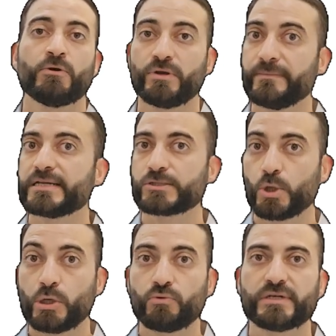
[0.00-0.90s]
we
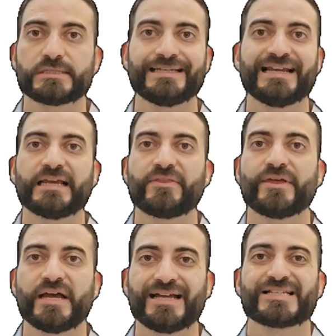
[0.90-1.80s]
must always take
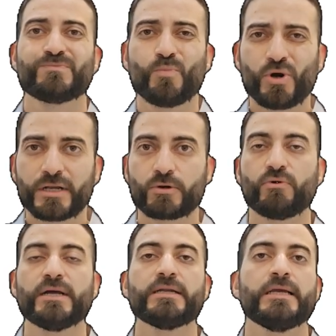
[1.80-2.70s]
the smaller
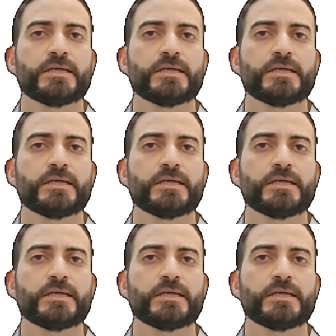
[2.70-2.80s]
one.